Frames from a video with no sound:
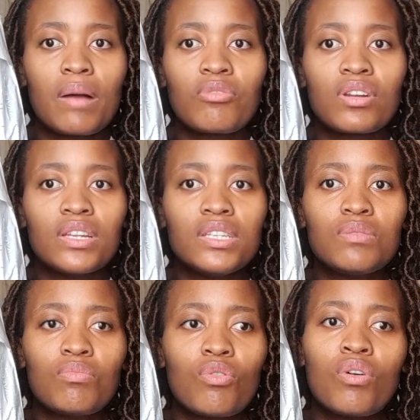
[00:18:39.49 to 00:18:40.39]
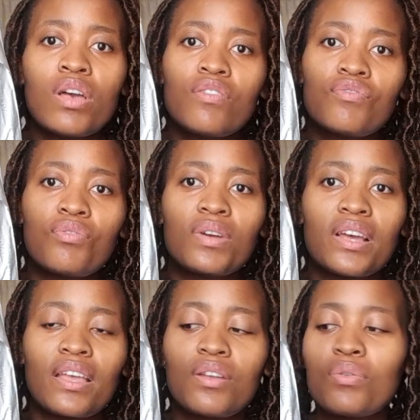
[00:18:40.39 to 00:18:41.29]
I'm gonna need more for when I
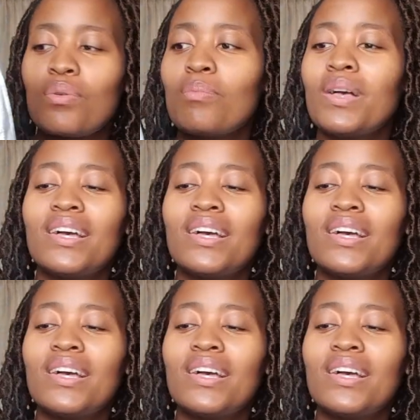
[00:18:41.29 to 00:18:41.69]
get home.